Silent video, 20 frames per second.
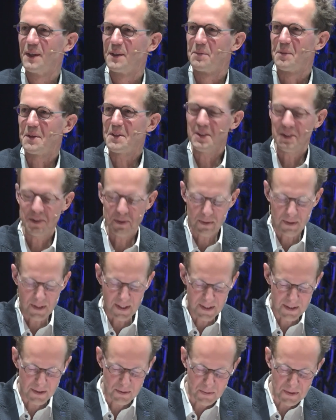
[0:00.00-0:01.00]
Why did you
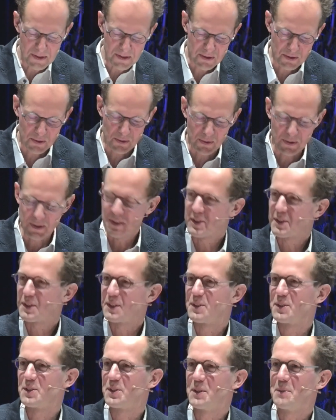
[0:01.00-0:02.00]
take it with you? It's,
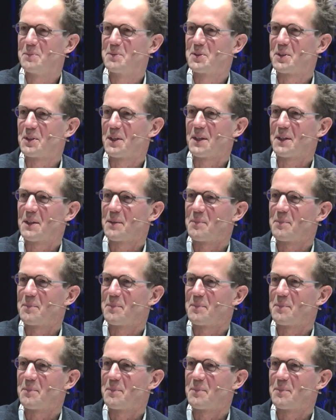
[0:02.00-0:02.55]
it seems like